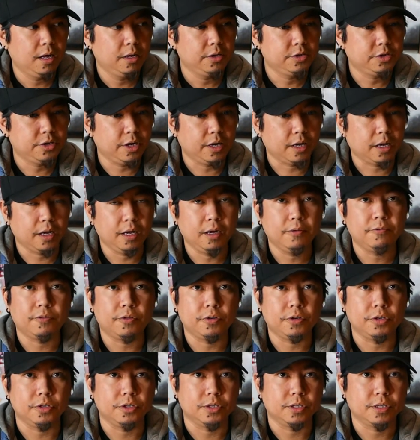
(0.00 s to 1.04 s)
checking
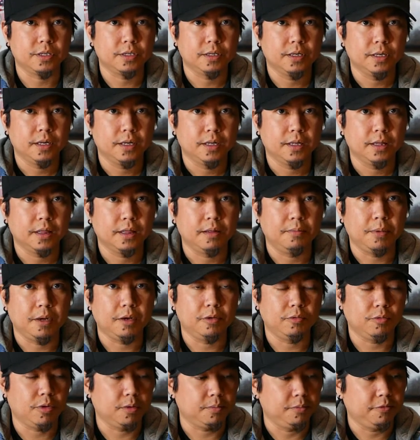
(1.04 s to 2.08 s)
first the
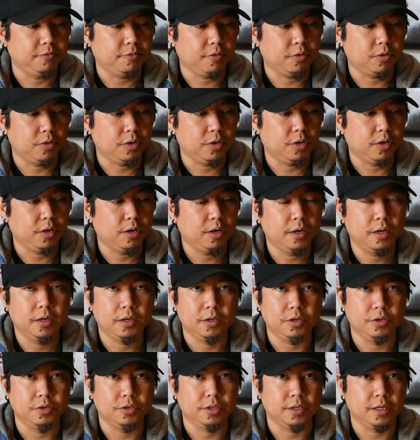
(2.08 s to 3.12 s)
manual before
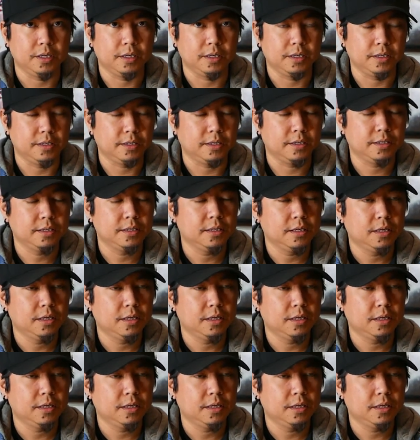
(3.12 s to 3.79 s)
using this,